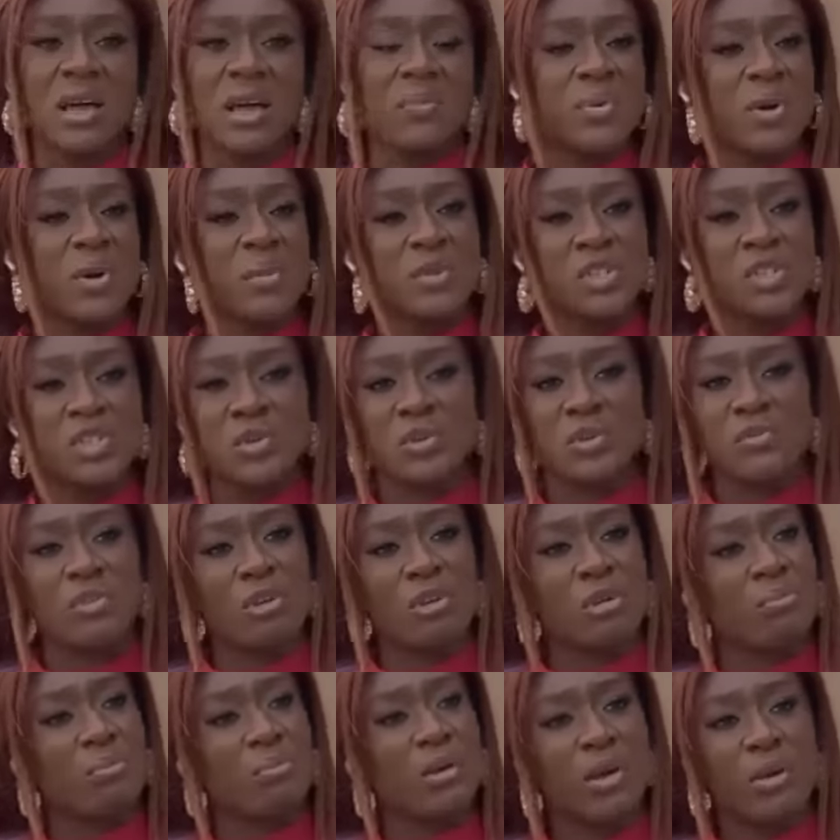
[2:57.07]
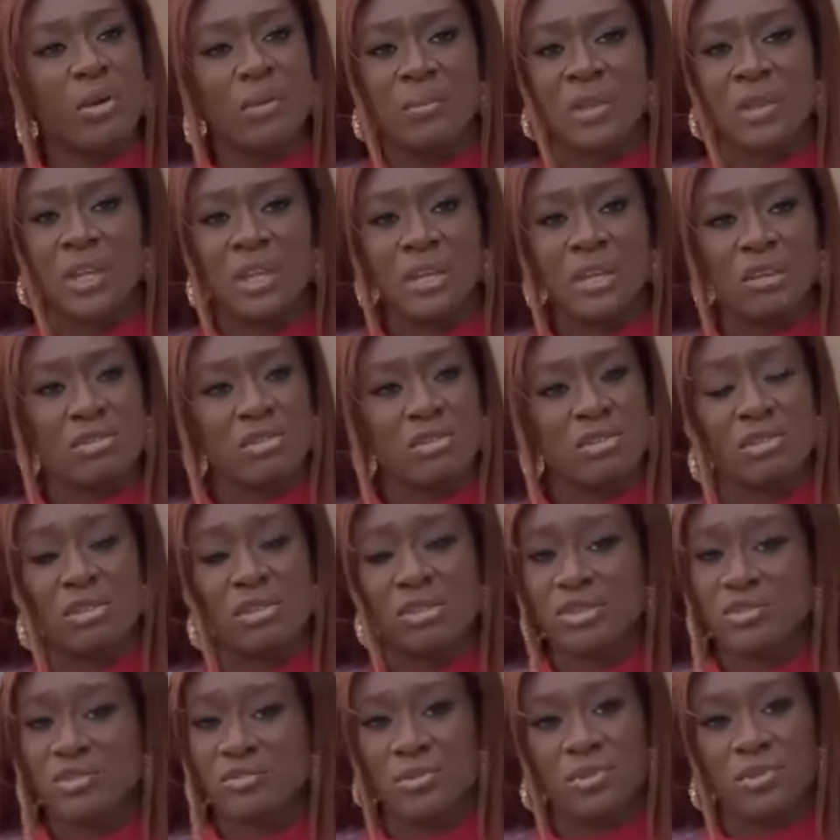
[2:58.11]
I promise you, if you employ me, you're not
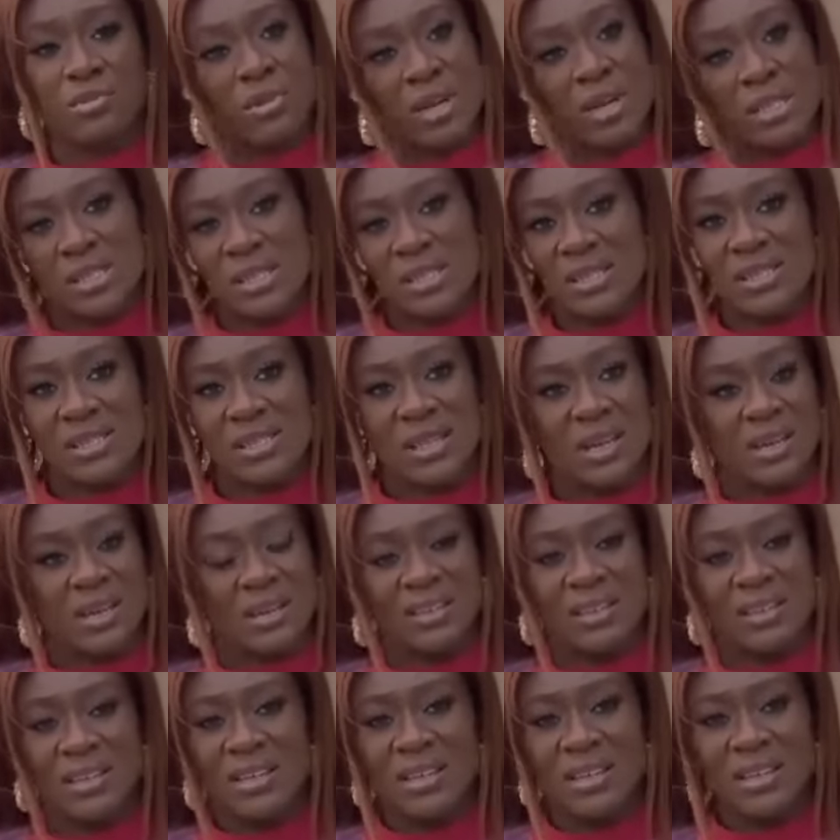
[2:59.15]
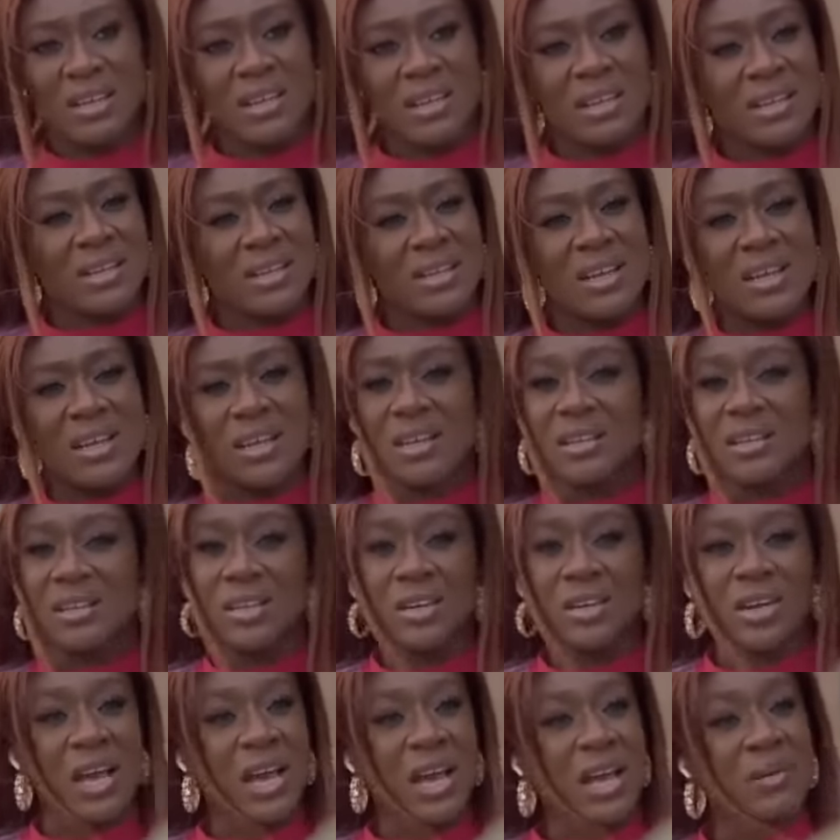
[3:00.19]
going to regret it, sir.
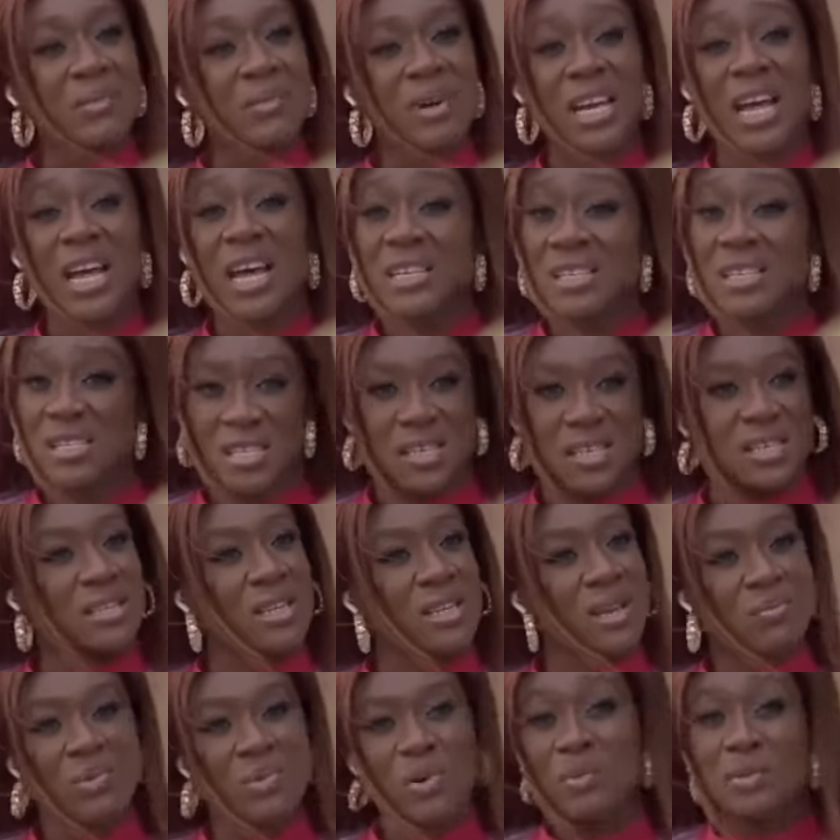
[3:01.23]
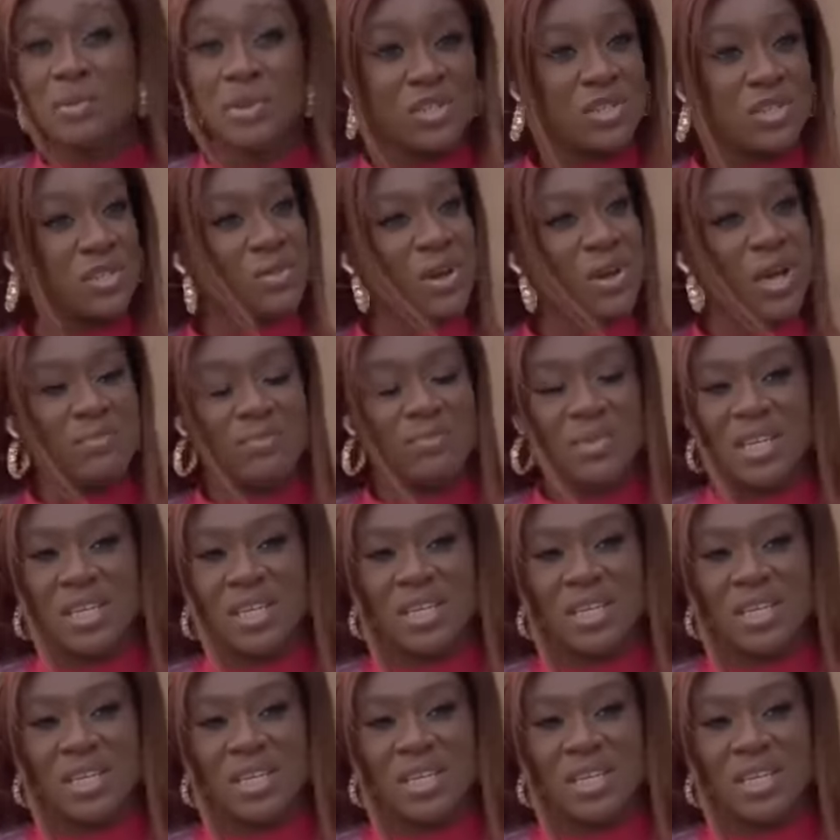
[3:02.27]
Look, I am an asset. I promise you.